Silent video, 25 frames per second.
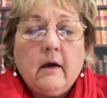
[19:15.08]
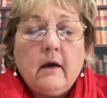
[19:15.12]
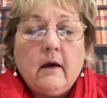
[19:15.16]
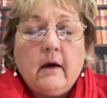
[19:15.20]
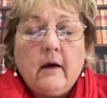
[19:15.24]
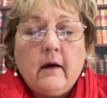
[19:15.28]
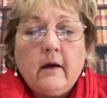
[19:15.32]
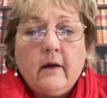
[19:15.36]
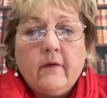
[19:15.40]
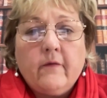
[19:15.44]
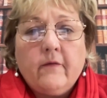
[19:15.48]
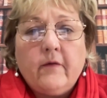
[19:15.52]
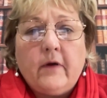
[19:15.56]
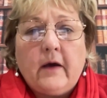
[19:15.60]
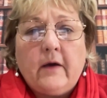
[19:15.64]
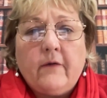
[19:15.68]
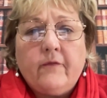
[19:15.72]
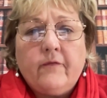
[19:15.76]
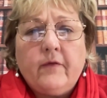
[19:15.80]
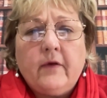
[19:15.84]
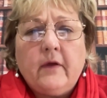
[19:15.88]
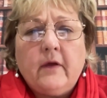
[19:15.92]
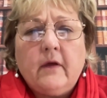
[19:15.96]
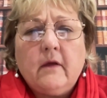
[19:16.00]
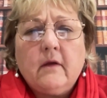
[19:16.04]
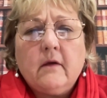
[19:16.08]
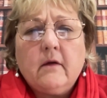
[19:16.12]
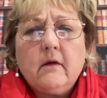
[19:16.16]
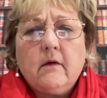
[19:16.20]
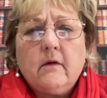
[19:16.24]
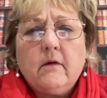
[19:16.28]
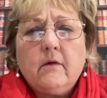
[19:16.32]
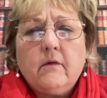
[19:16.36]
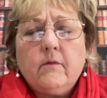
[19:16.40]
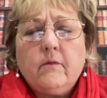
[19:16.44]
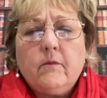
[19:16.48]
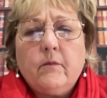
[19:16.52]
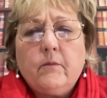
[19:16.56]
I think
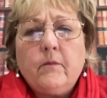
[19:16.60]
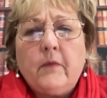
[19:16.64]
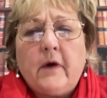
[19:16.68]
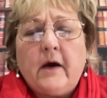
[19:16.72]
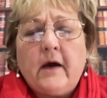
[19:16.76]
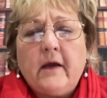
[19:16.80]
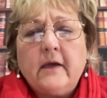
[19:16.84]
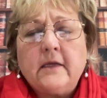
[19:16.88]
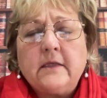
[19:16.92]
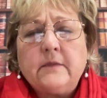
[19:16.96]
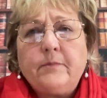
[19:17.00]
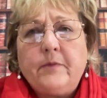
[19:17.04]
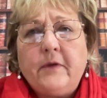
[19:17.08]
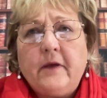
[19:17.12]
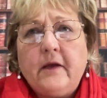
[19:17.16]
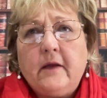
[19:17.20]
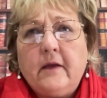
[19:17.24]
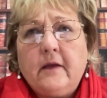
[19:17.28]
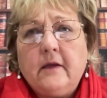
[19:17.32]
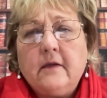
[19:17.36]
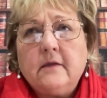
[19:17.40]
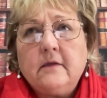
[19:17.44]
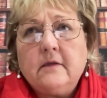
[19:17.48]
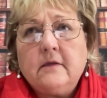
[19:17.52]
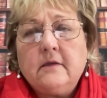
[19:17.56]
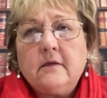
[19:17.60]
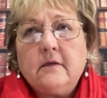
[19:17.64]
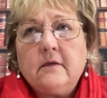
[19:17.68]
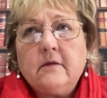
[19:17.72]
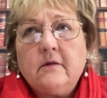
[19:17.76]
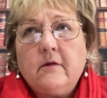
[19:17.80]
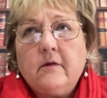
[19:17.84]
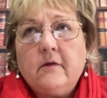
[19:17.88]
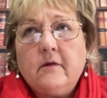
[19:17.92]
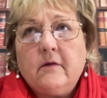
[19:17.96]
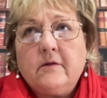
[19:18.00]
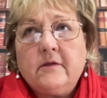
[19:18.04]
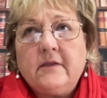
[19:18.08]
my experience
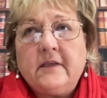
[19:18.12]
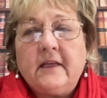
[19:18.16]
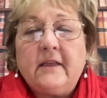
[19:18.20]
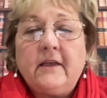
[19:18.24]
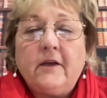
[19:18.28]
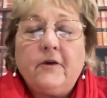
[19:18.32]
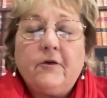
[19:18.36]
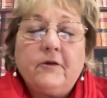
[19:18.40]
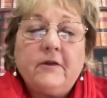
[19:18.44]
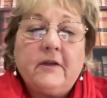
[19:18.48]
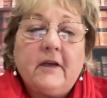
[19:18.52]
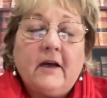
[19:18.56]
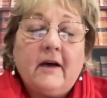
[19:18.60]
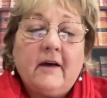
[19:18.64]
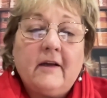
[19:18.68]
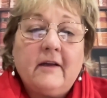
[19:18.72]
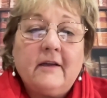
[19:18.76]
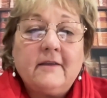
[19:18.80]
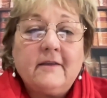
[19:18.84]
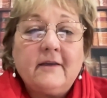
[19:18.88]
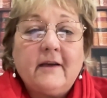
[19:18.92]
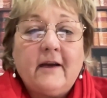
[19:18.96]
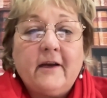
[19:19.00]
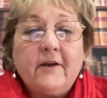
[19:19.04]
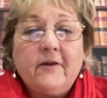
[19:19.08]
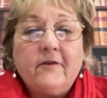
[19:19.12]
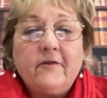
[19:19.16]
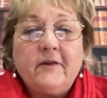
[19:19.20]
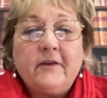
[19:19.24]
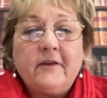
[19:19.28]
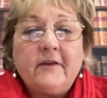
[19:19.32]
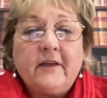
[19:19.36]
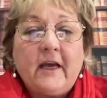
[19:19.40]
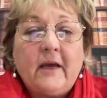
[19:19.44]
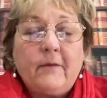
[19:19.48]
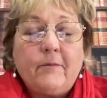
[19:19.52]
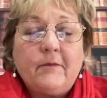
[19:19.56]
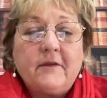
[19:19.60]
sitting on the other side of the
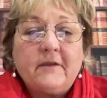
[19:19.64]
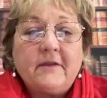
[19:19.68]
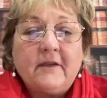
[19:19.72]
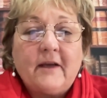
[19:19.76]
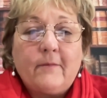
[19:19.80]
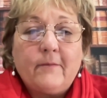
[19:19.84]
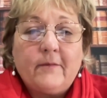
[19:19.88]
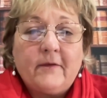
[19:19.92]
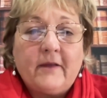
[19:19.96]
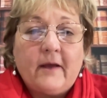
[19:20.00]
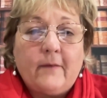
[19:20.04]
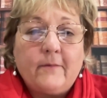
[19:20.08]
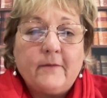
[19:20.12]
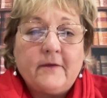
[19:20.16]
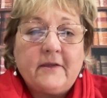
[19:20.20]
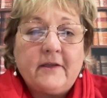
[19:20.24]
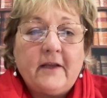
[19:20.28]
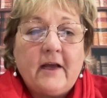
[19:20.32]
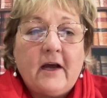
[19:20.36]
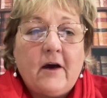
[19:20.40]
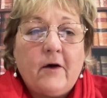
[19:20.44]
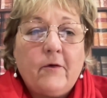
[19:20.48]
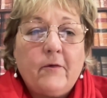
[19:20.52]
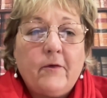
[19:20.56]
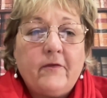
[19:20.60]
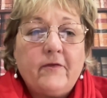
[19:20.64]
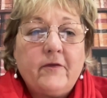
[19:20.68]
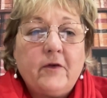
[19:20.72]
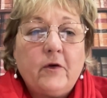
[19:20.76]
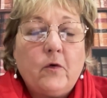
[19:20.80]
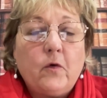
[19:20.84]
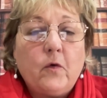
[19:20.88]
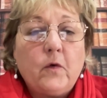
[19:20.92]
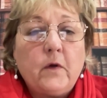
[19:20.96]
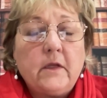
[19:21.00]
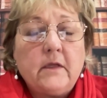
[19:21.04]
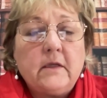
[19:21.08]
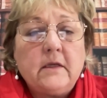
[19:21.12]
table sometimes now with the
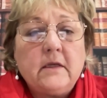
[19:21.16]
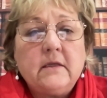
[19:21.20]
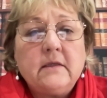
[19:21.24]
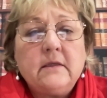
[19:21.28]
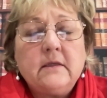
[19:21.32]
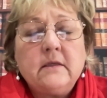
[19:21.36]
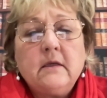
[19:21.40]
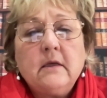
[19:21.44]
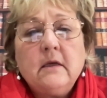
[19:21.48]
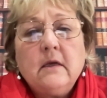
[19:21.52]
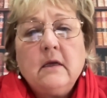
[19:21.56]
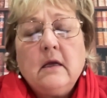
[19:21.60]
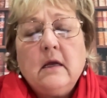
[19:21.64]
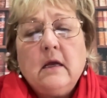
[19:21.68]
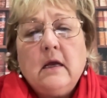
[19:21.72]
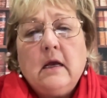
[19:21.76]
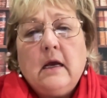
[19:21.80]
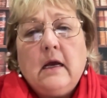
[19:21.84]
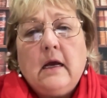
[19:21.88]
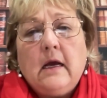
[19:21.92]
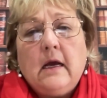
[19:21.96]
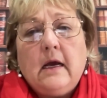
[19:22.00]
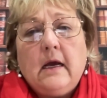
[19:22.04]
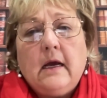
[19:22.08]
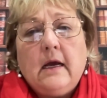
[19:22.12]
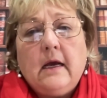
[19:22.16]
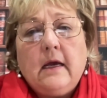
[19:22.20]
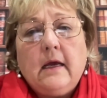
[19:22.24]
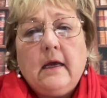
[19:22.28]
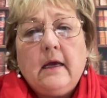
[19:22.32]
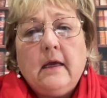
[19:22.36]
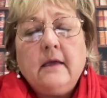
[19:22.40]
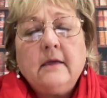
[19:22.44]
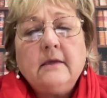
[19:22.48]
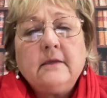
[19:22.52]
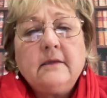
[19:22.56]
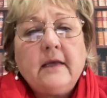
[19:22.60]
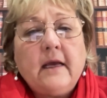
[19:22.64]
auditors
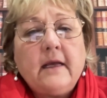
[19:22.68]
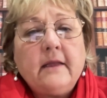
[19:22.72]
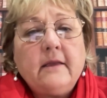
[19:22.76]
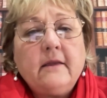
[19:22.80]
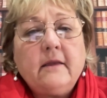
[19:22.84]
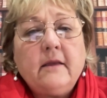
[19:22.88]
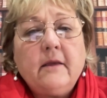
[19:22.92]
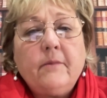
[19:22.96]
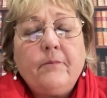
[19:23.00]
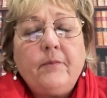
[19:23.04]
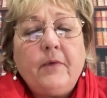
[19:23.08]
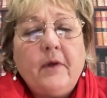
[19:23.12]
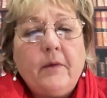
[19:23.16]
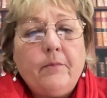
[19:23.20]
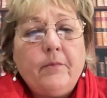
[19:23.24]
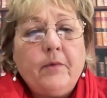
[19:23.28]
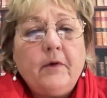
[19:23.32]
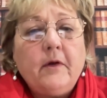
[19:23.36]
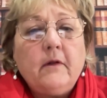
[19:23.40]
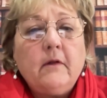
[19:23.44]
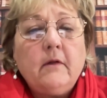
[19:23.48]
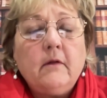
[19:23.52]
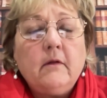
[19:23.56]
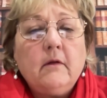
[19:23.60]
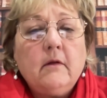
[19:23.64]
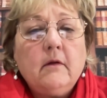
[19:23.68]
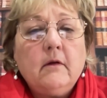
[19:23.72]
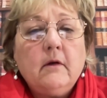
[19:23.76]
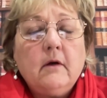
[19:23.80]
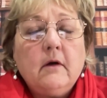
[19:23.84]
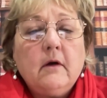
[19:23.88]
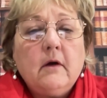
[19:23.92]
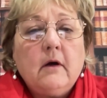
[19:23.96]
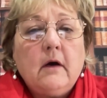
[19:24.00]
is that the people